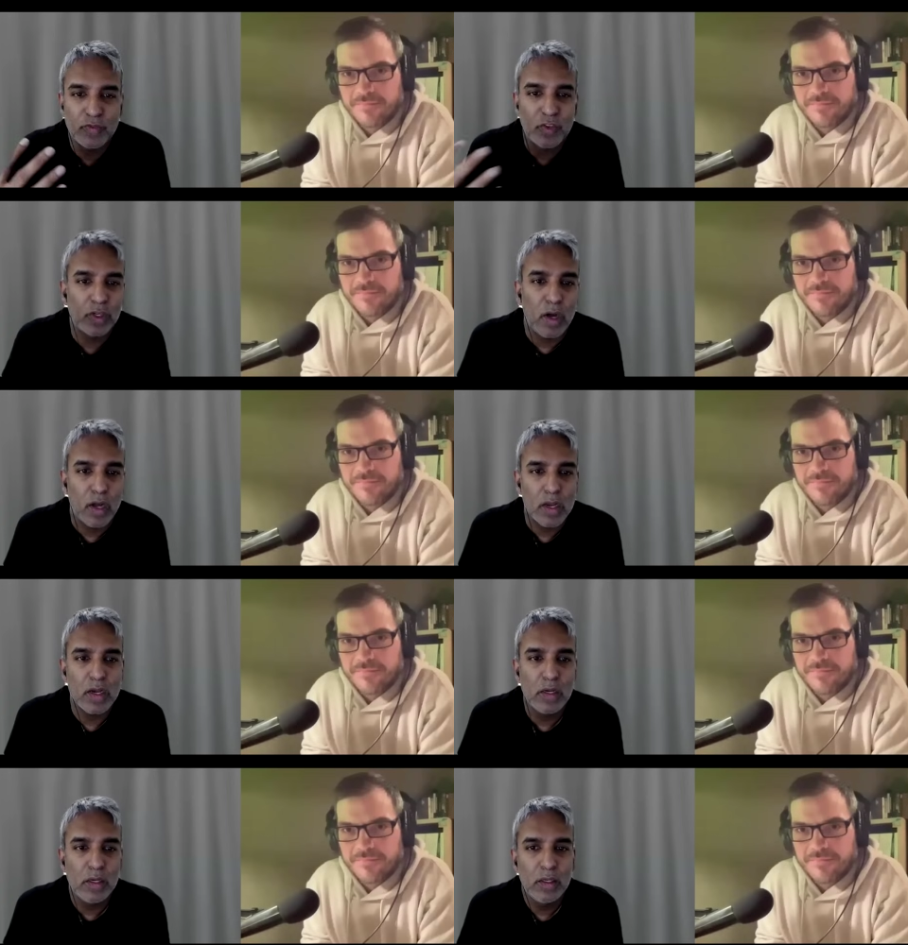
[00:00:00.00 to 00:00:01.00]

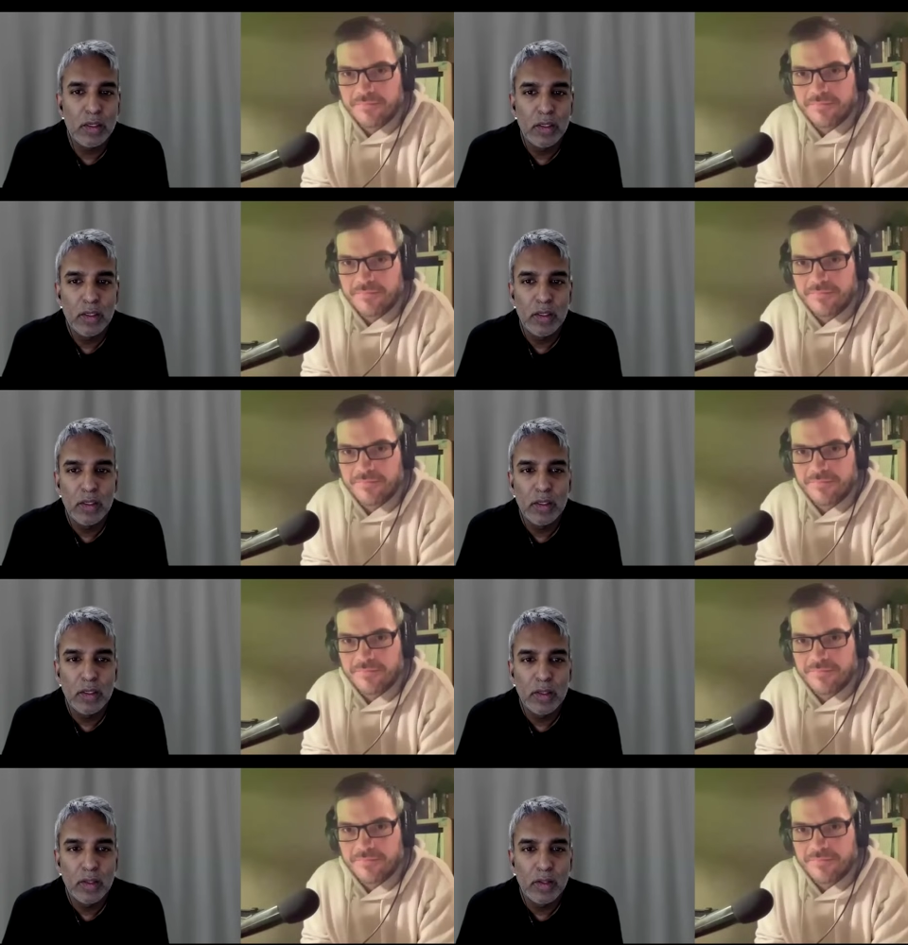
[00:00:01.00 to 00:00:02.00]
Speaker 1: forgotten
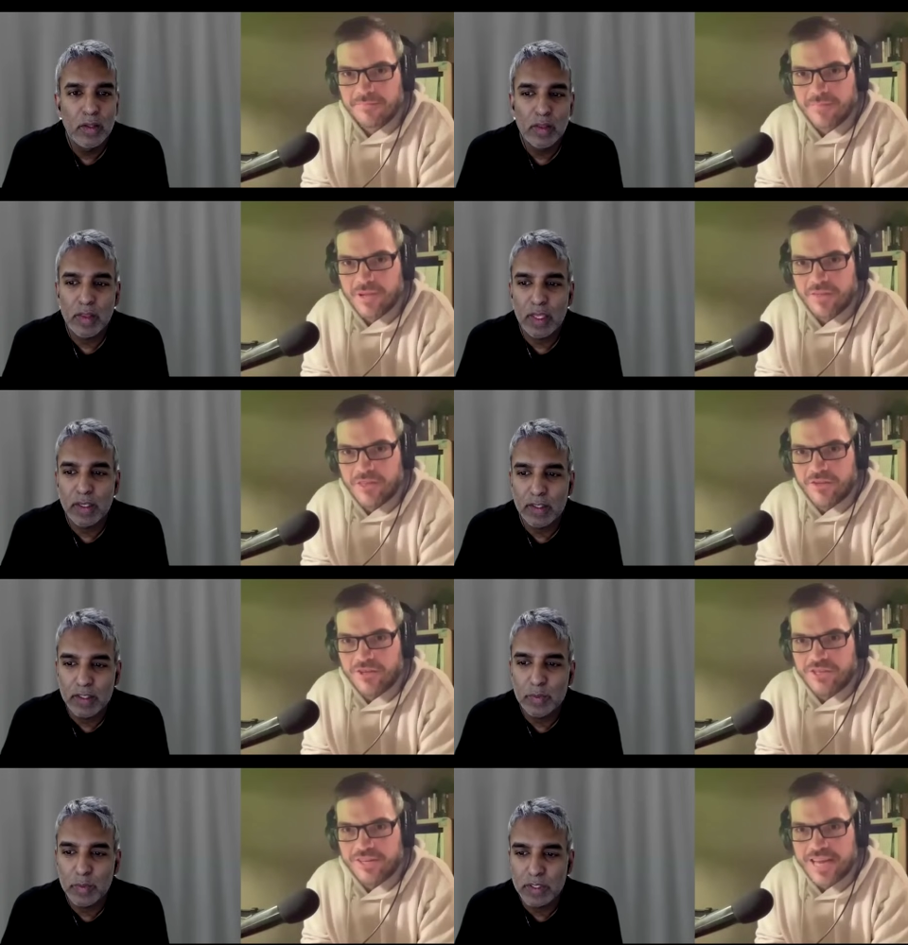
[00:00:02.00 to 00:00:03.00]
that, that
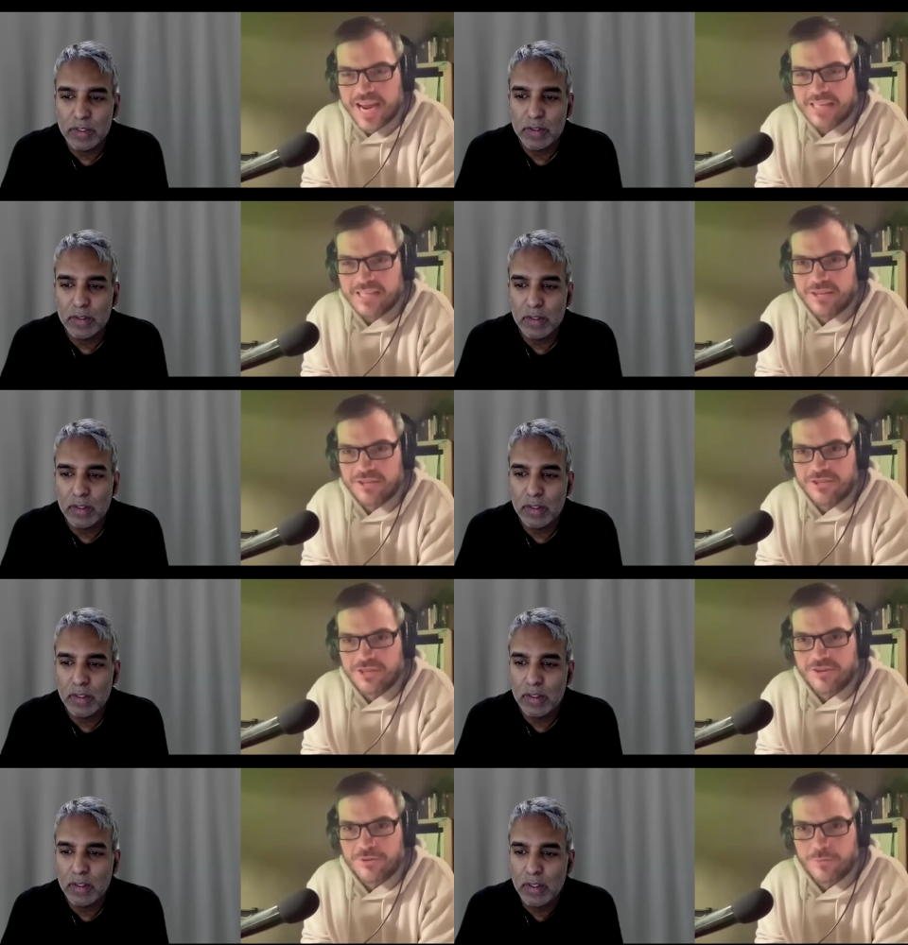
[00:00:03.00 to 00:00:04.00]
there's was... attack
Speaker 2: tunnels
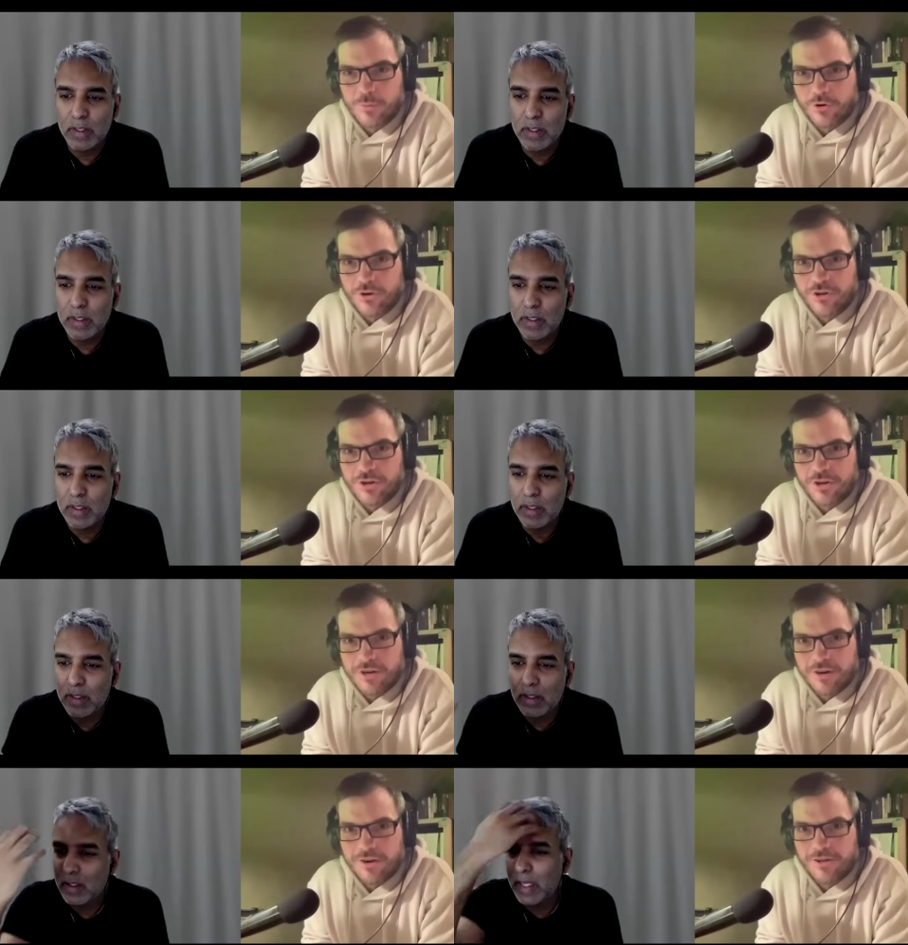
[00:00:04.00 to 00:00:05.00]
under the border
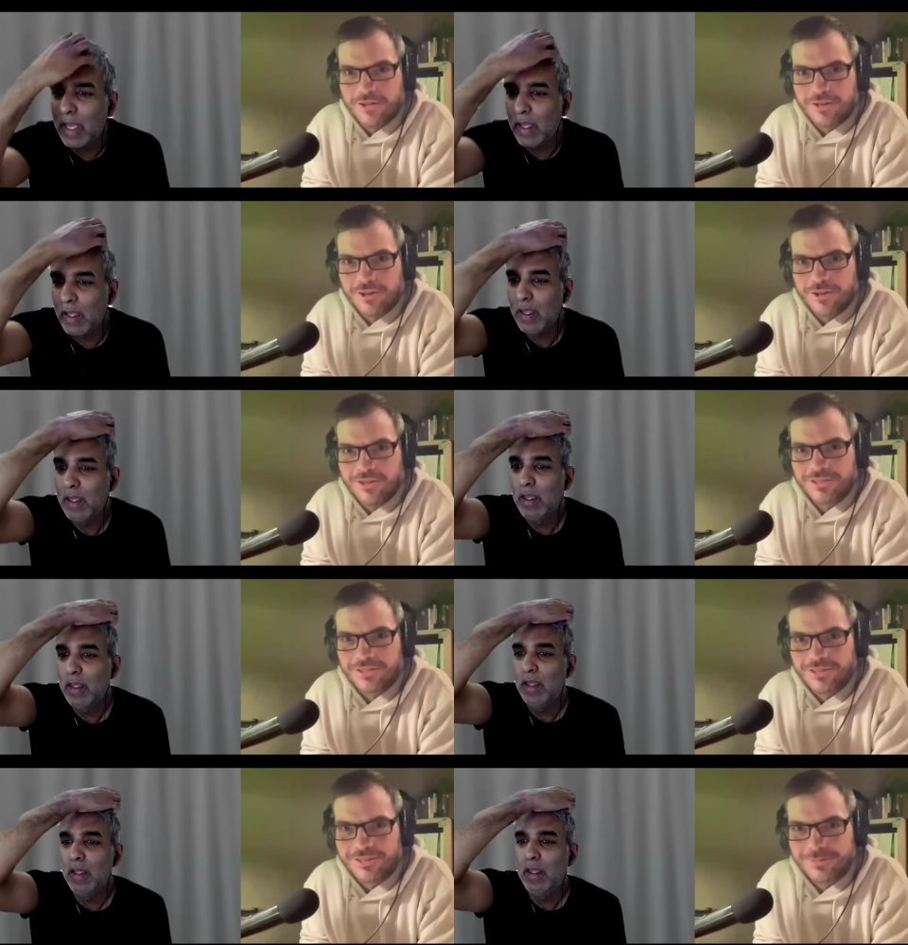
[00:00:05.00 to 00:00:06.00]
all, yeah. all
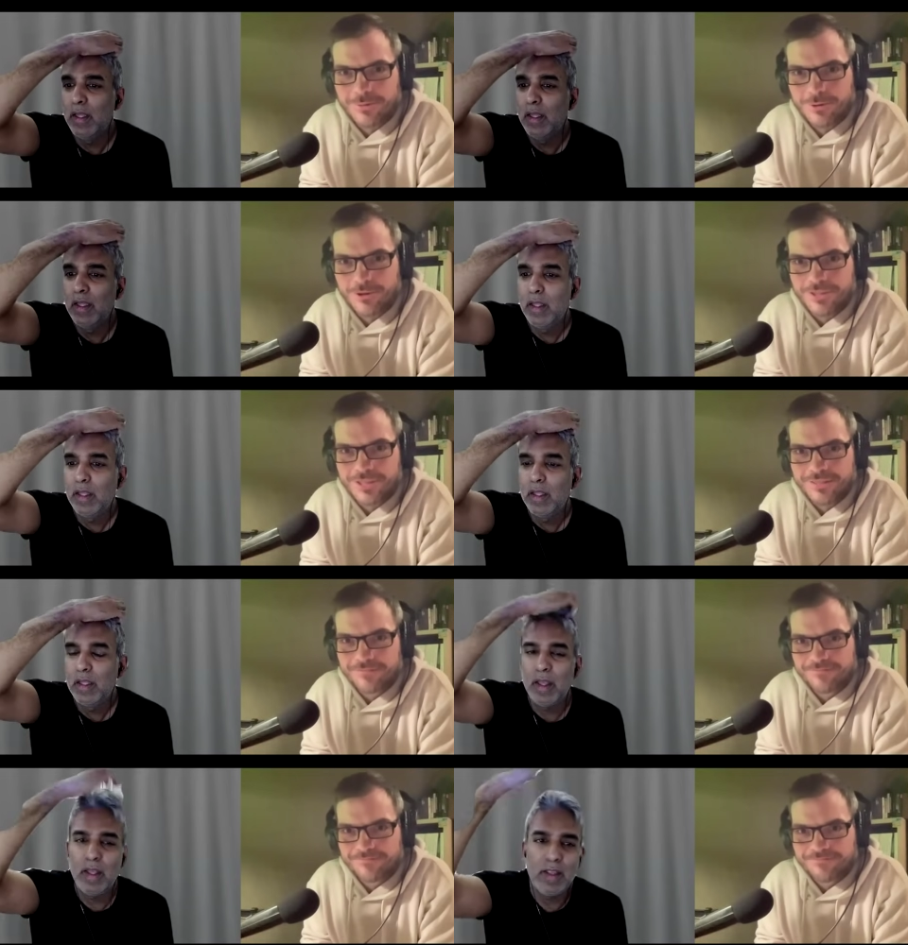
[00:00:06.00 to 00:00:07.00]
along the border
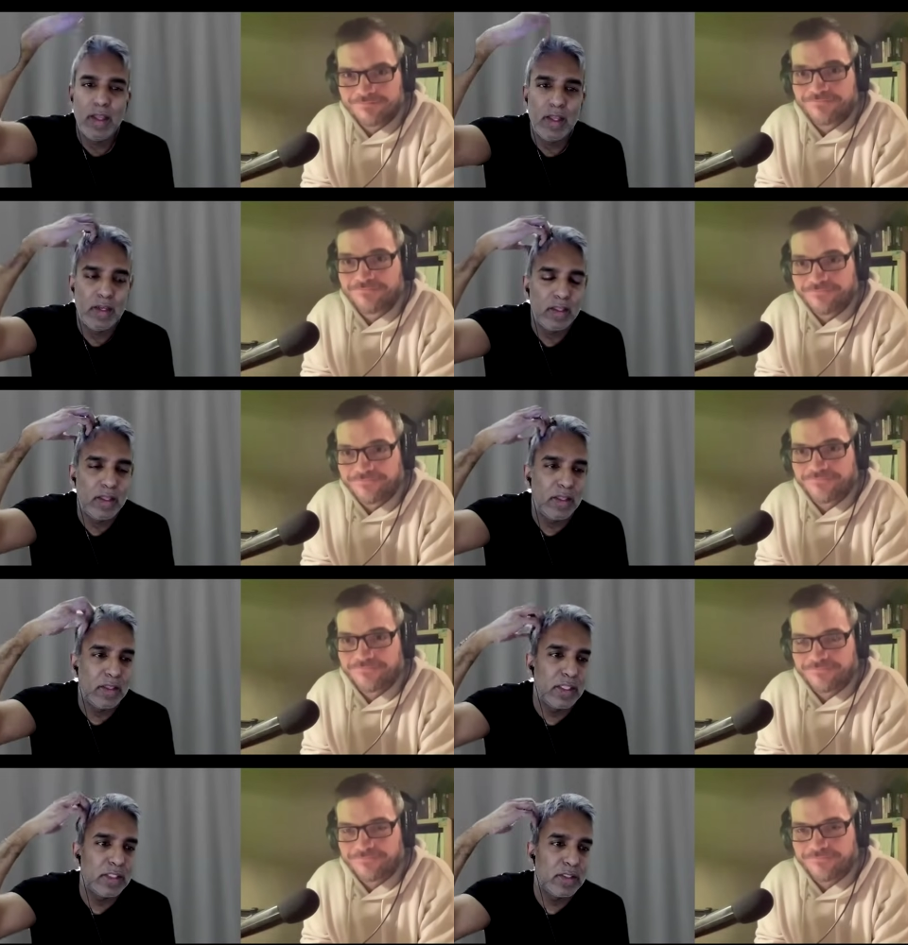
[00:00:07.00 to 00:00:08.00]
Speaker 1: and that that
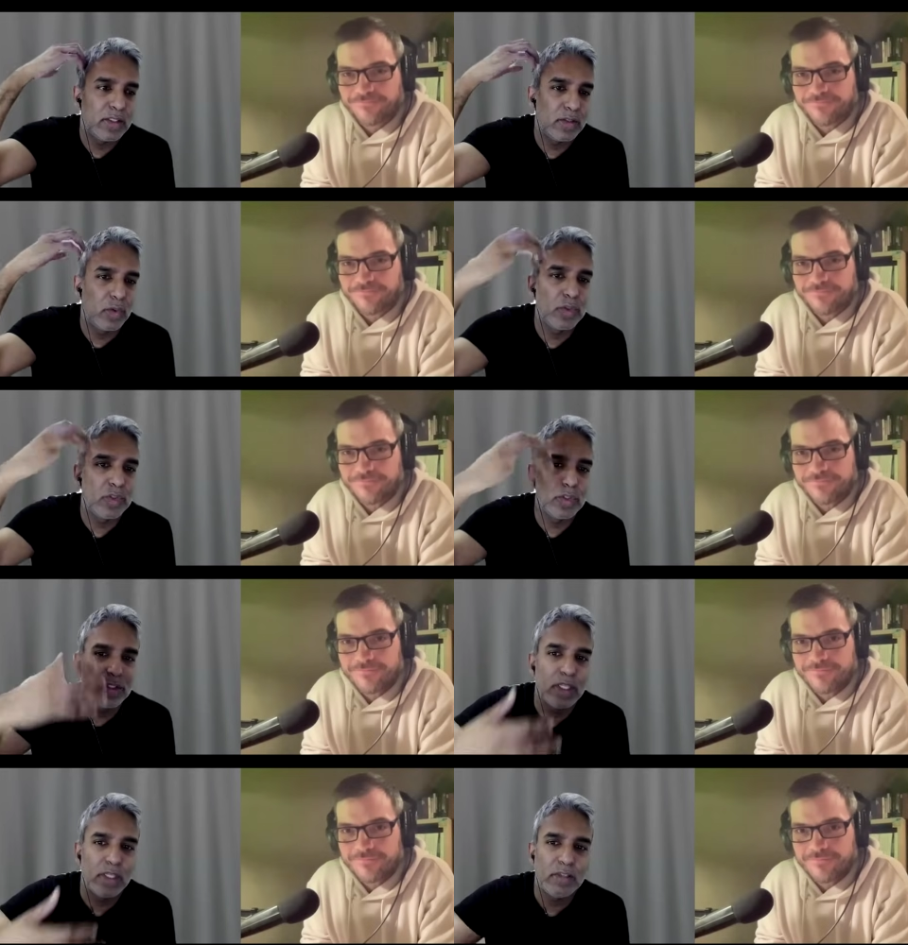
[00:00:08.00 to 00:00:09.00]
these soldiers
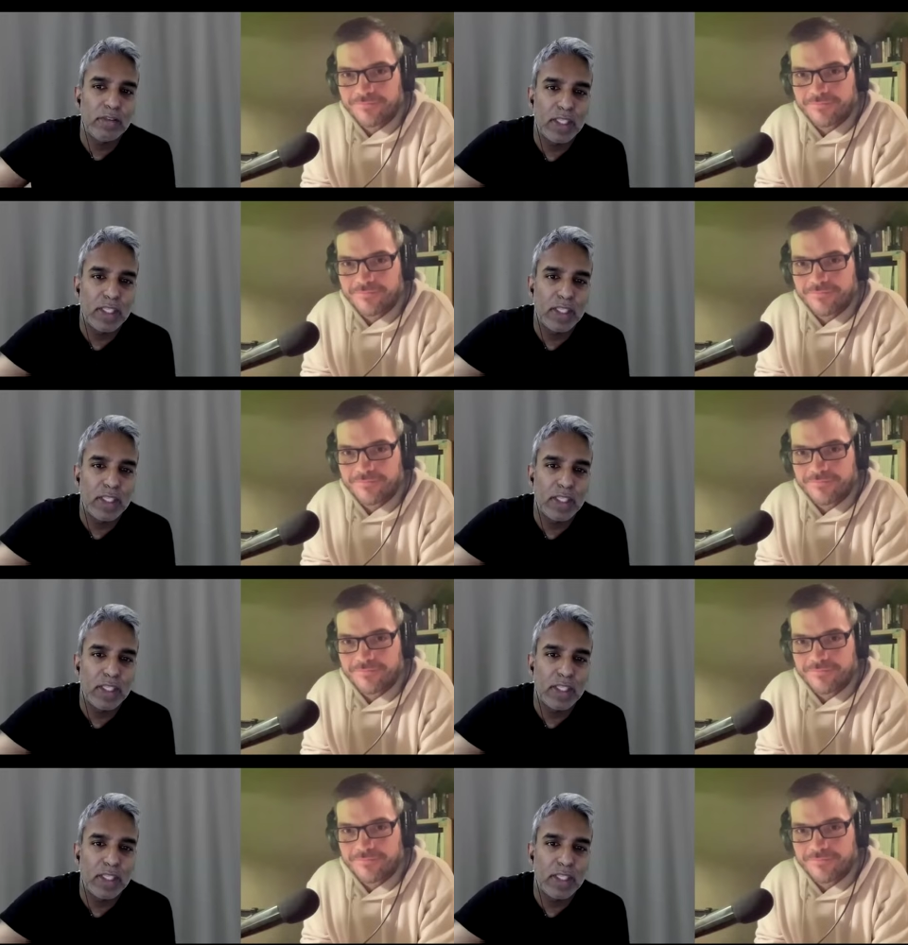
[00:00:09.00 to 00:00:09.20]
that they've